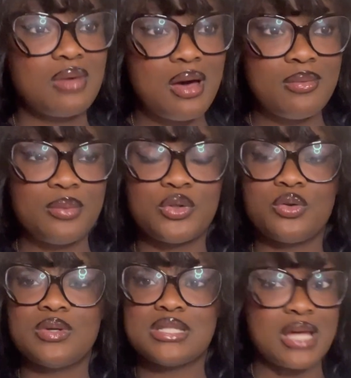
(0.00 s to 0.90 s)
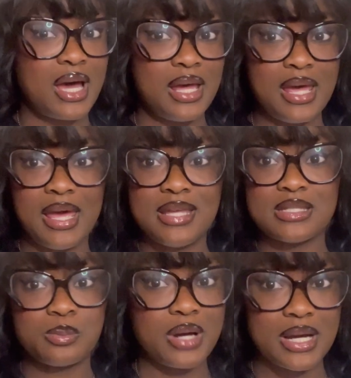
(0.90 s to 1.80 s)
coming up through is not a
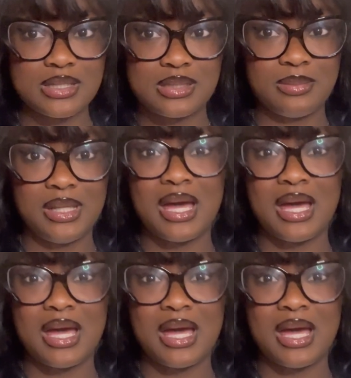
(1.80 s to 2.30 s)
surprise to me.